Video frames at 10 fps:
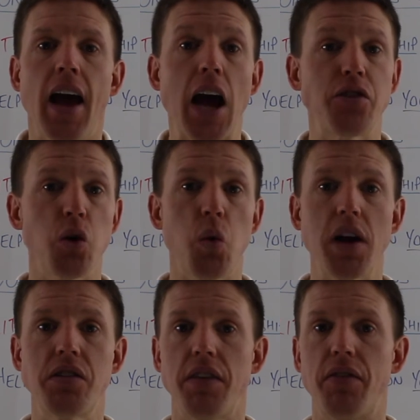As
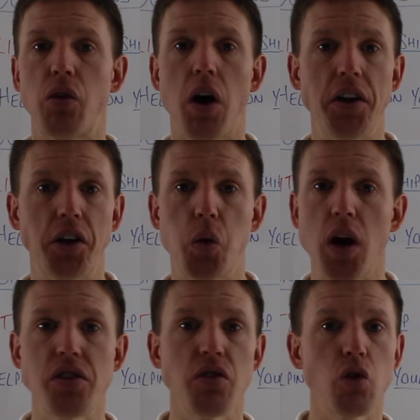always, if you've got any
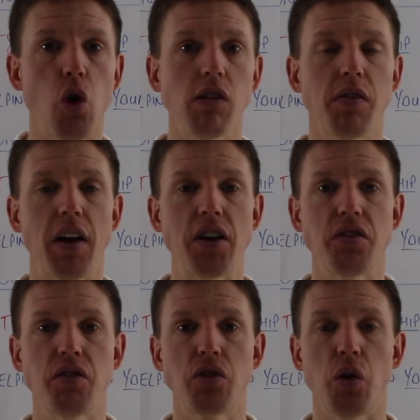questions or
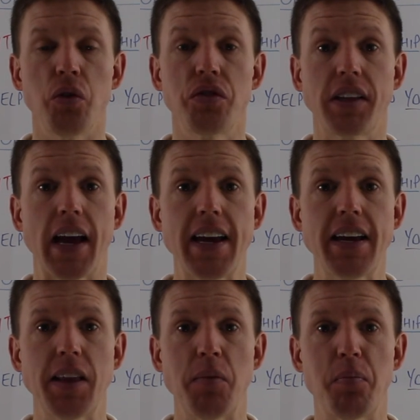reflections on
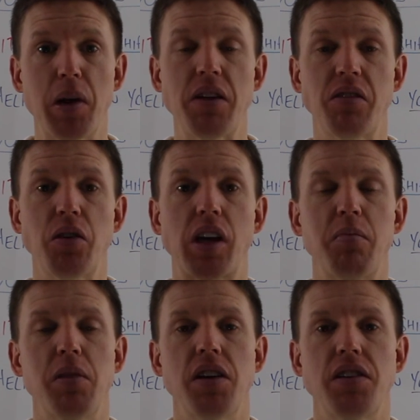today, then please do give
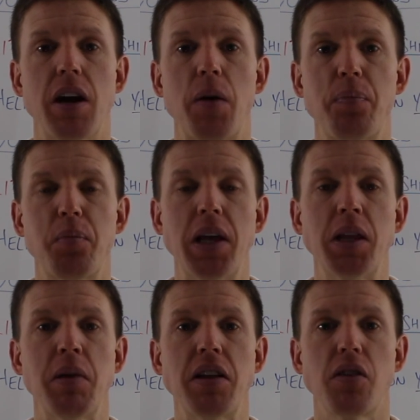me a shout. But in the
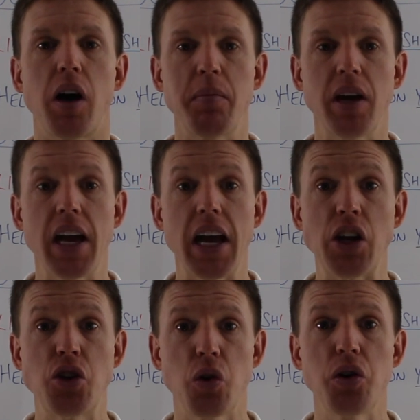meantime,
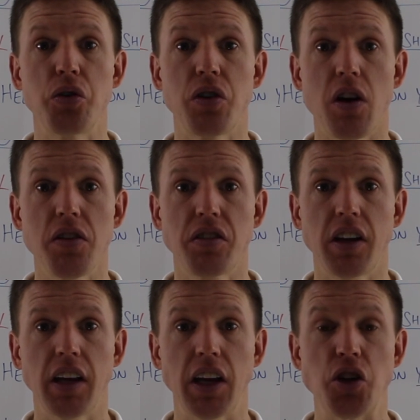enjoy your task,
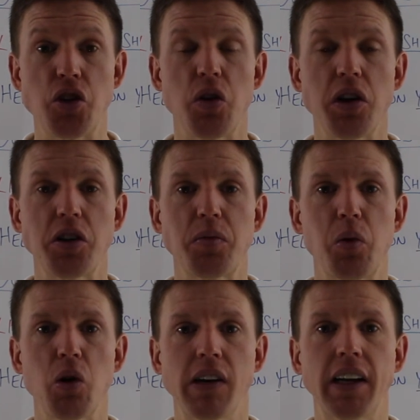enjoy
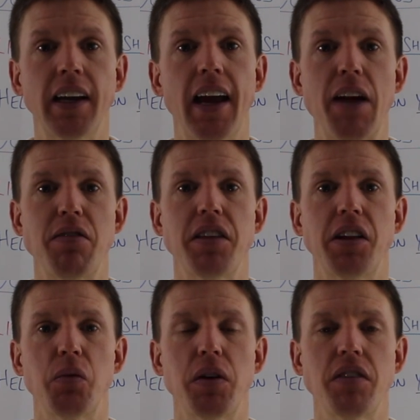exploring everything
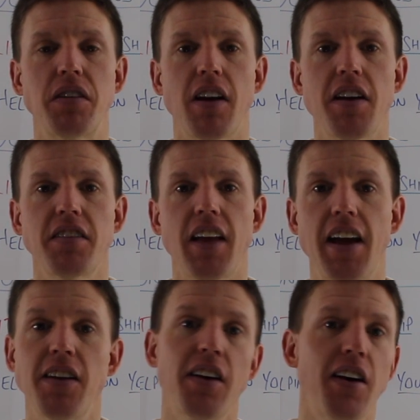that we've discussed,
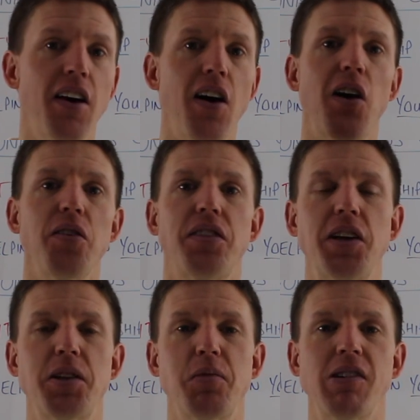and I'll see
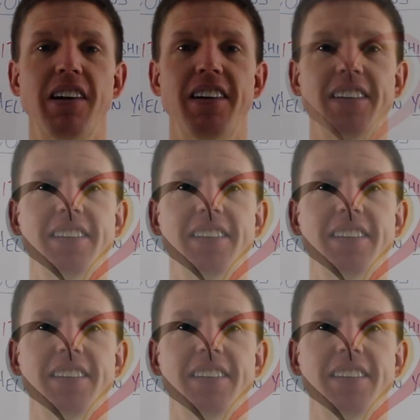you tomorrow.